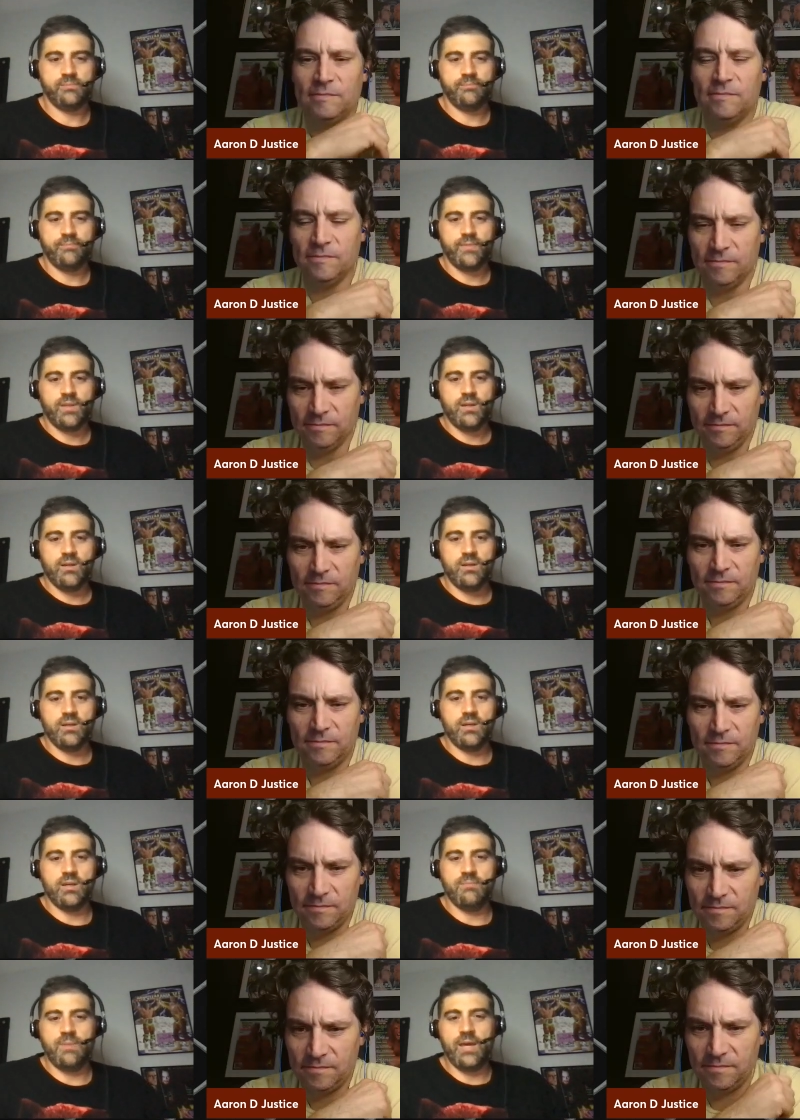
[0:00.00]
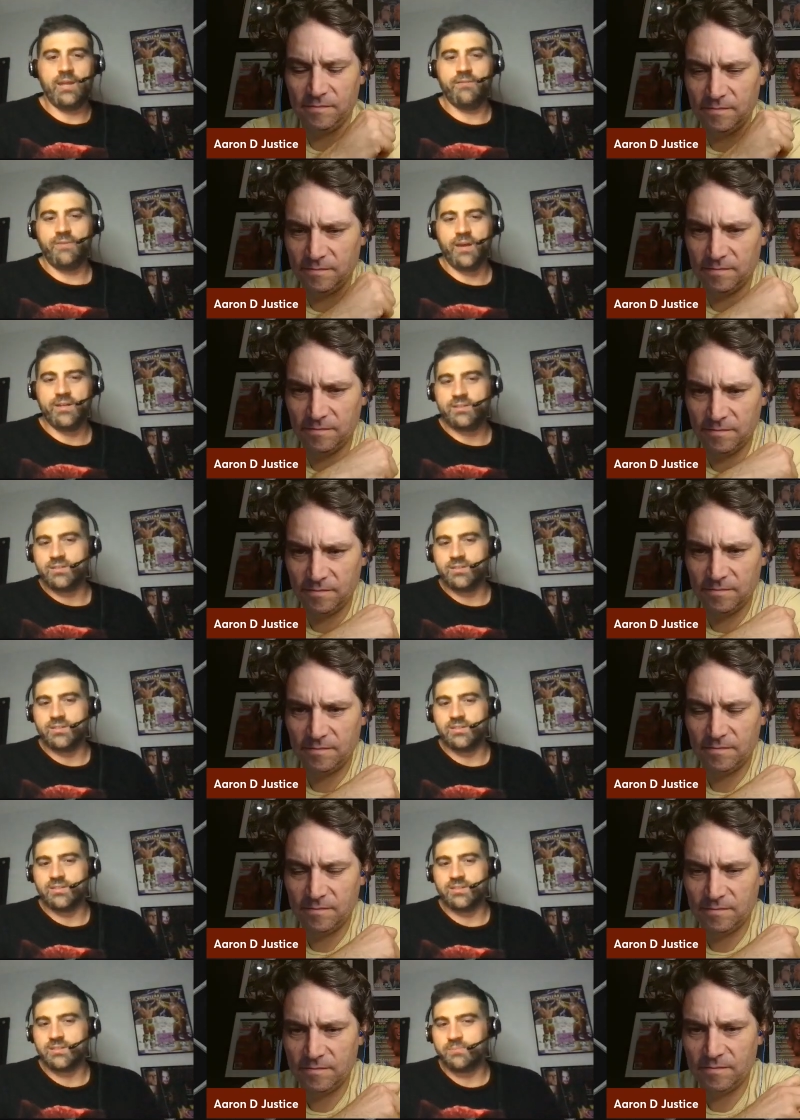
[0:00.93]
Speaker 1: Mm-hmm. He made
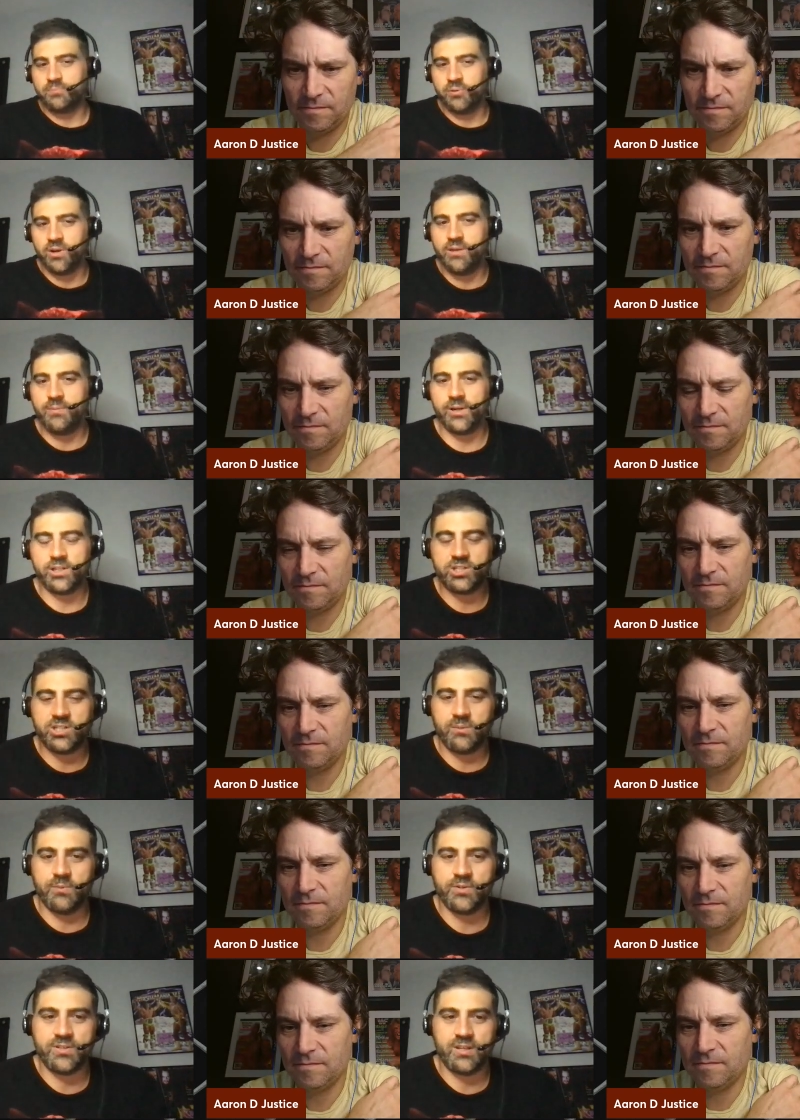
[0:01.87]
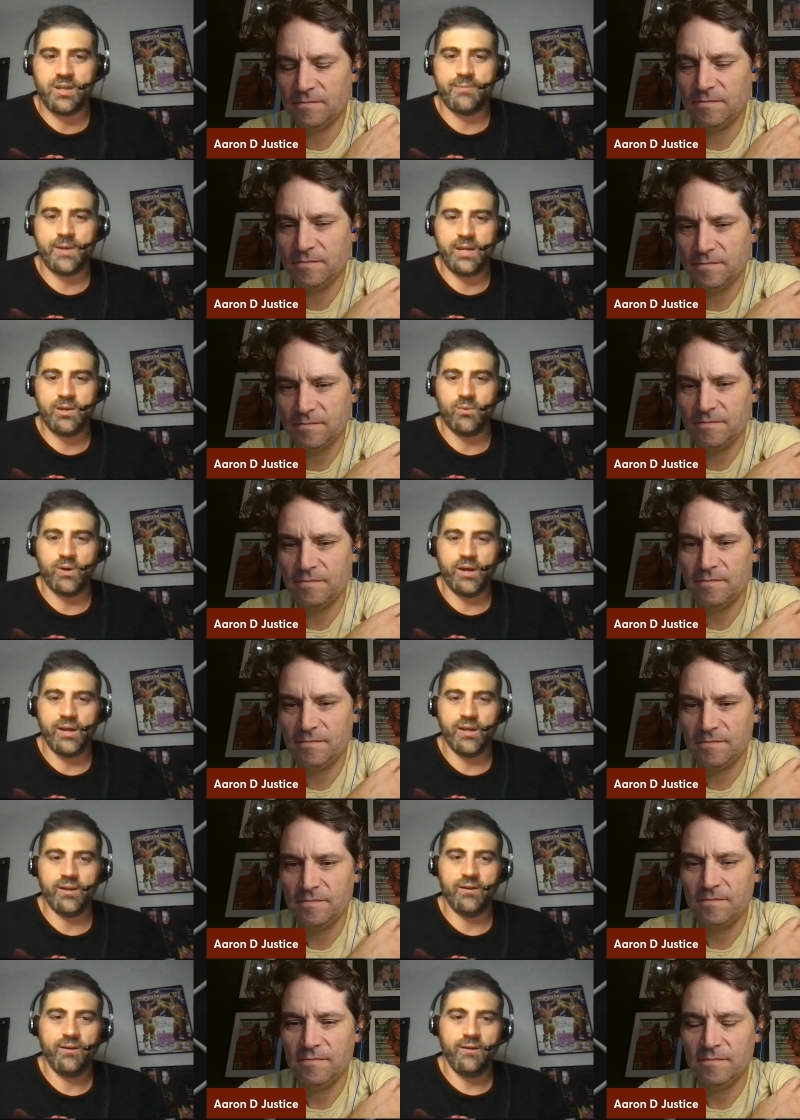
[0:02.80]
events pretty much SummerSlam
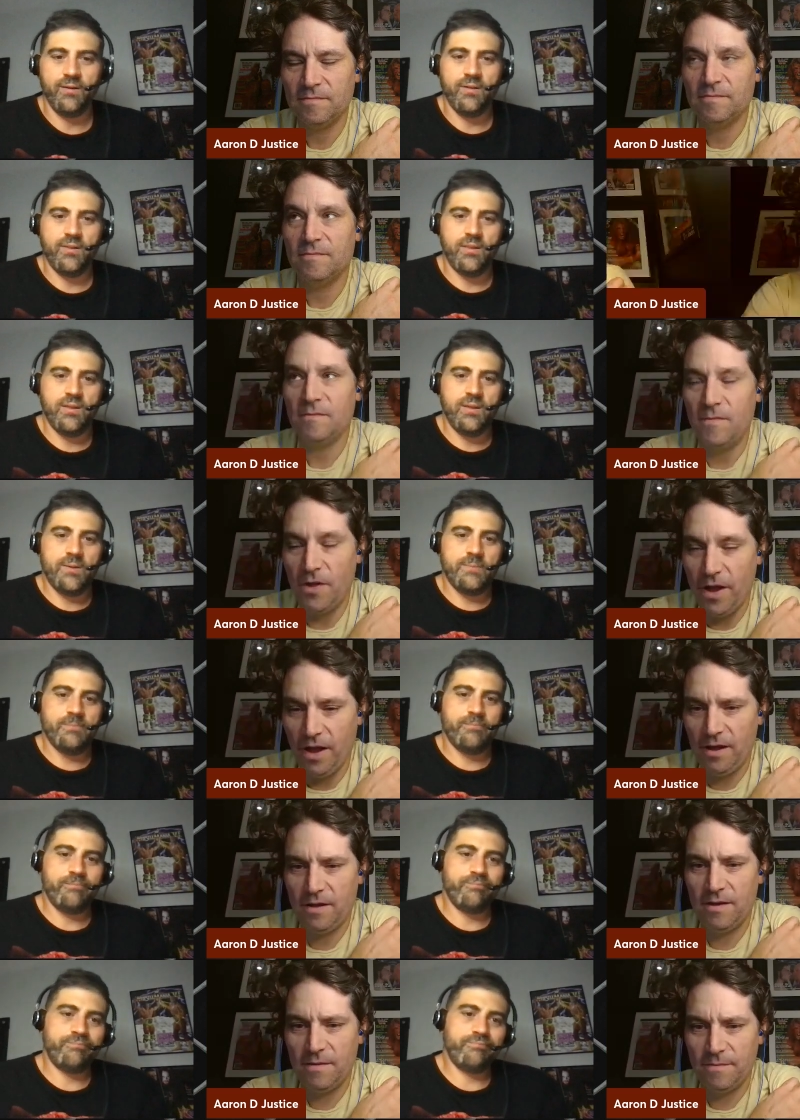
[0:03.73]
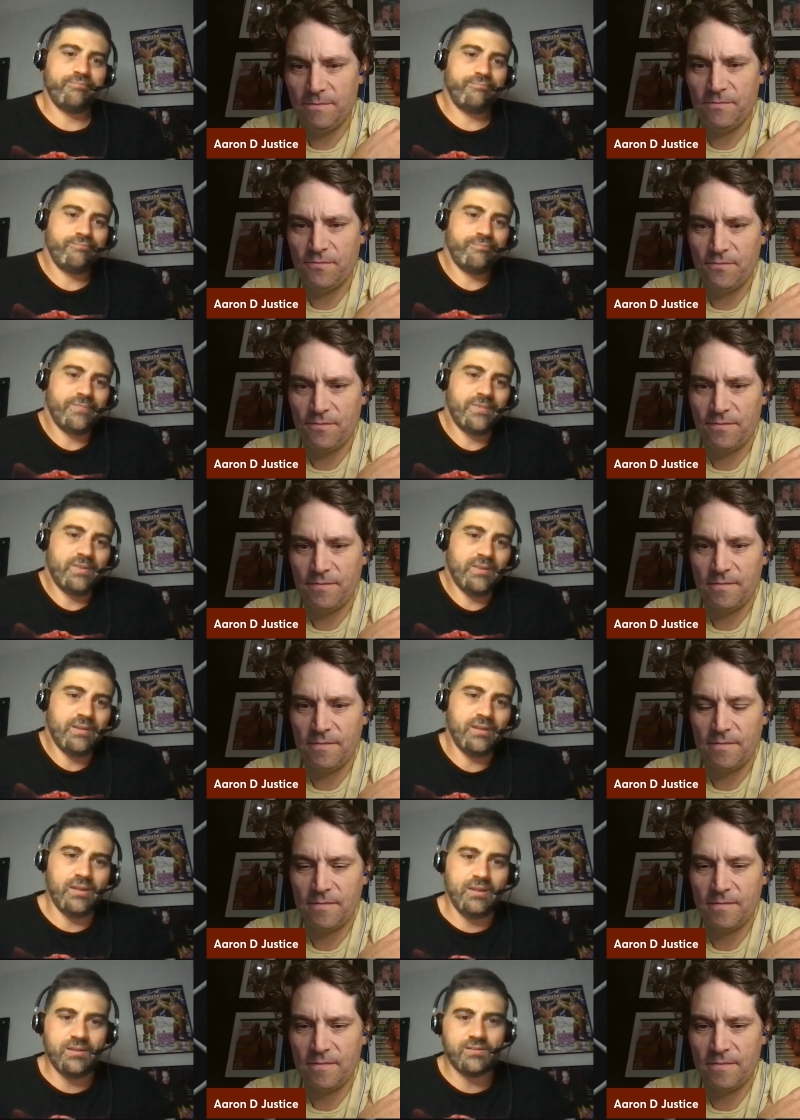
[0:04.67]
anyway. Yeah.
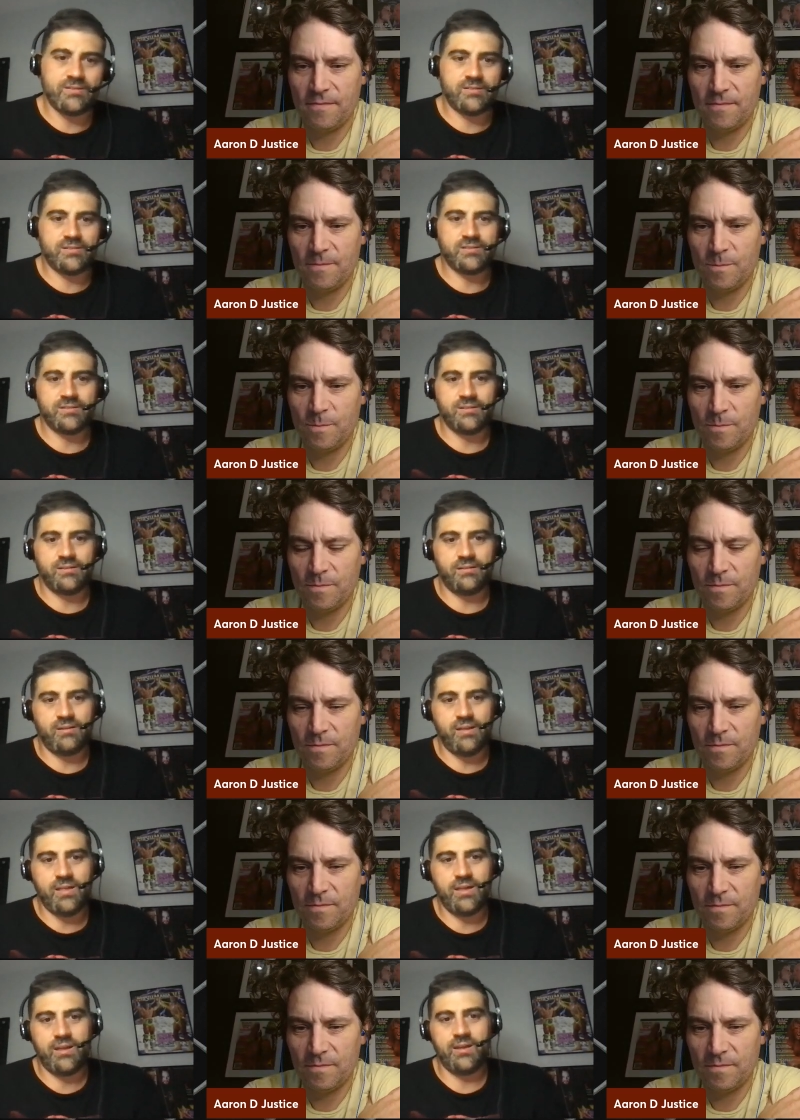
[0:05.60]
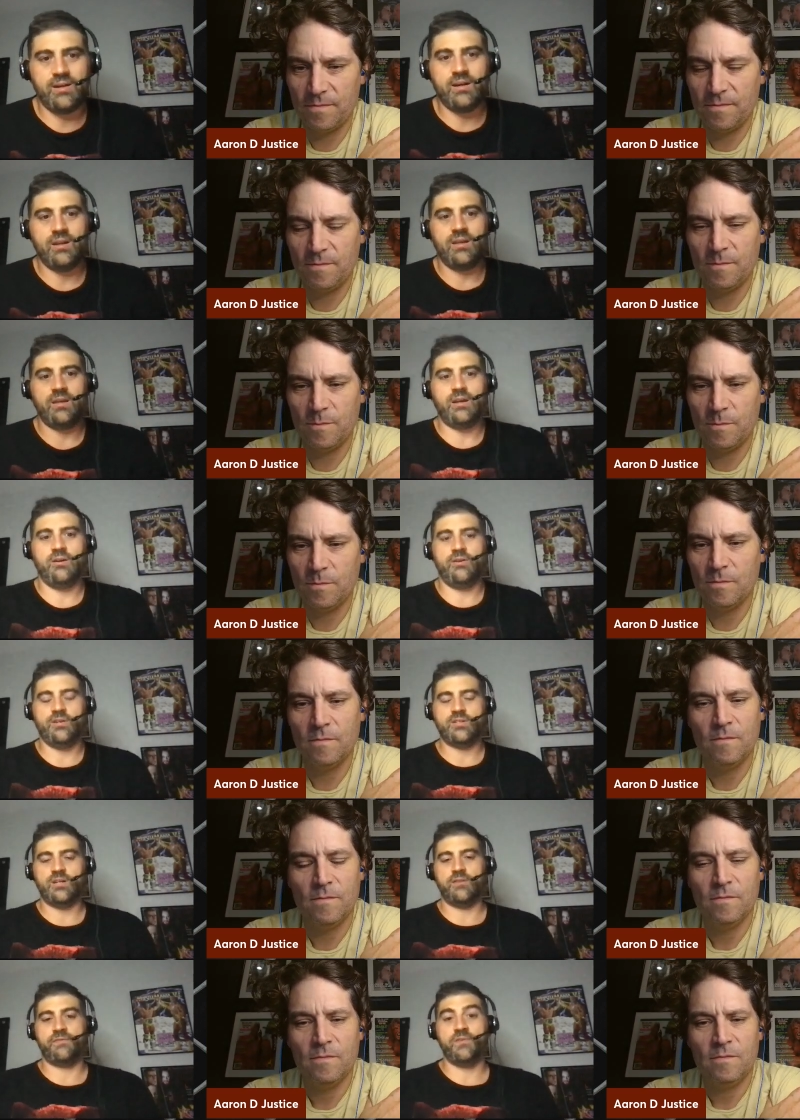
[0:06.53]
He's in, in a, you know,
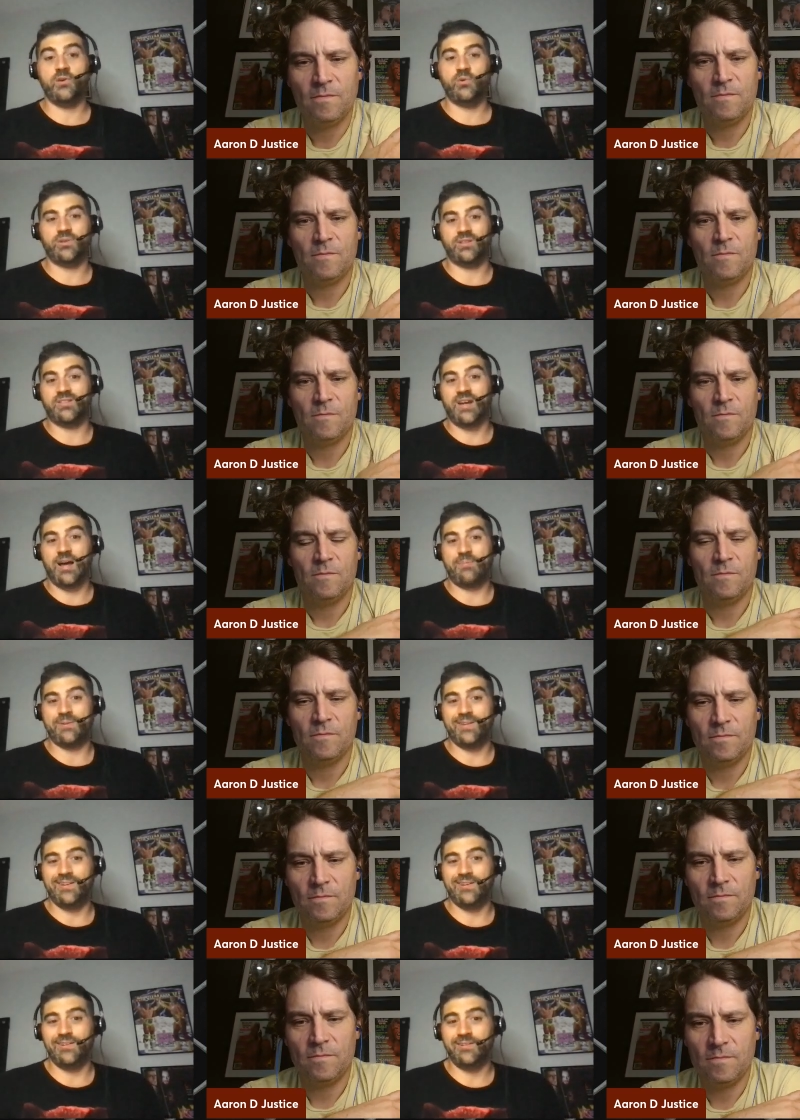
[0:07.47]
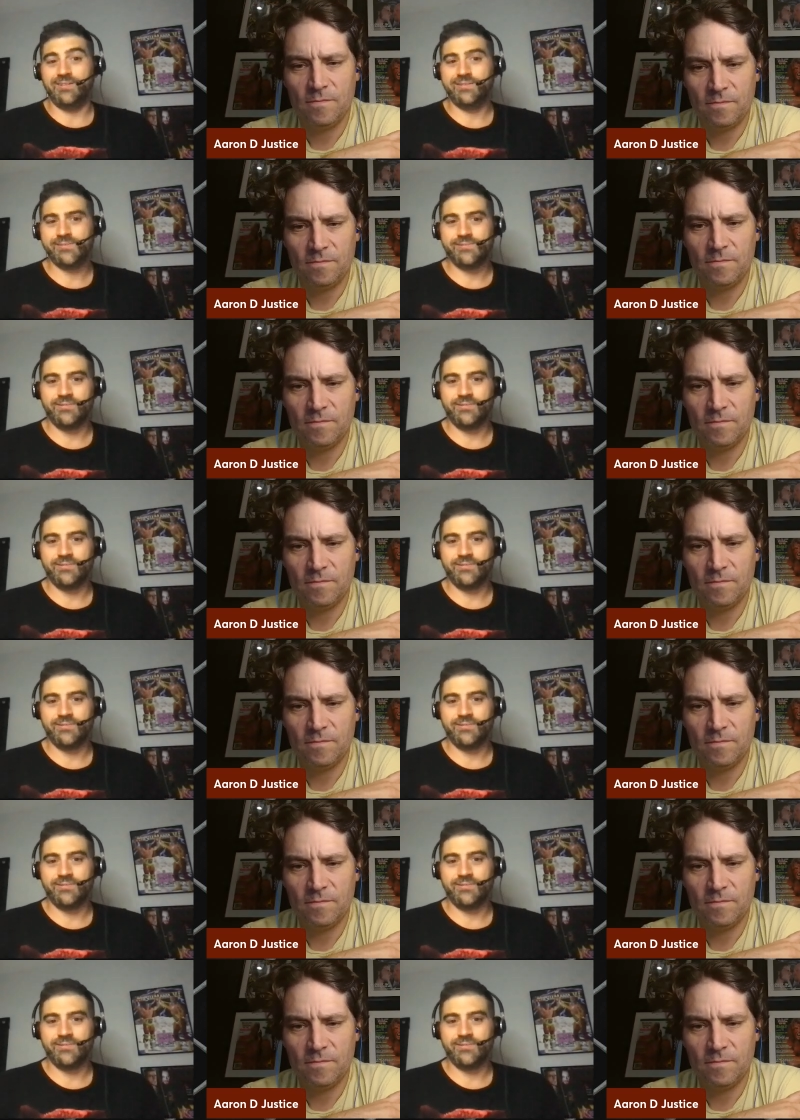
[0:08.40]
he's in a feud with the top heel